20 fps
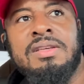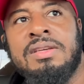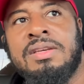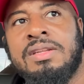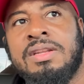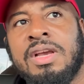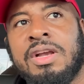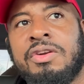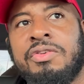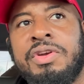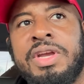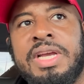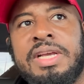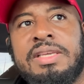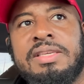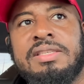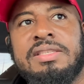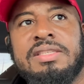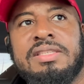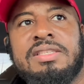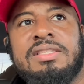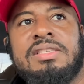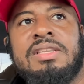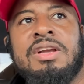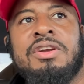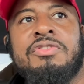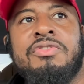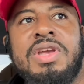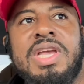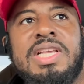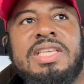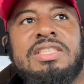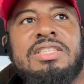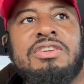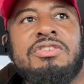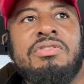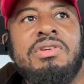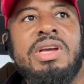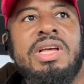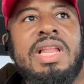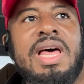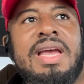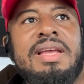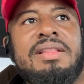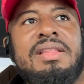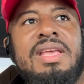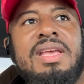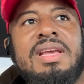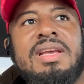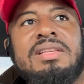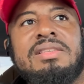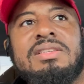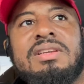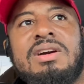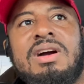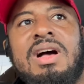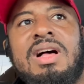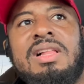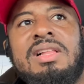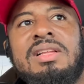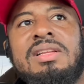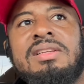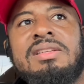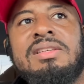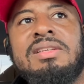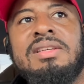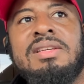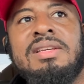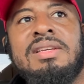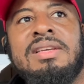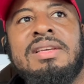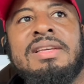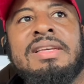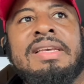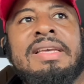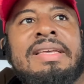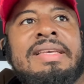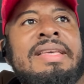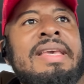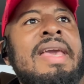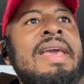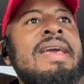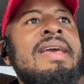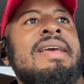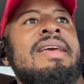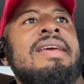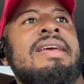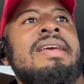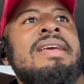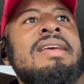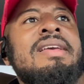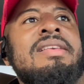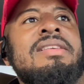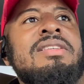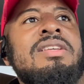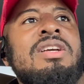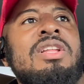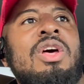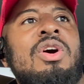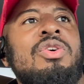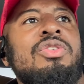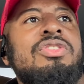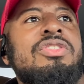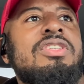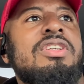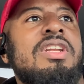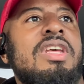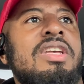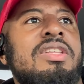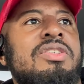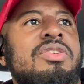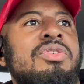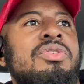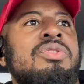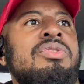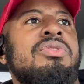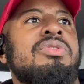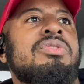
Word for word: The Greeks, the Greeks Grill, I think it's called. Yeah, it's closed today too.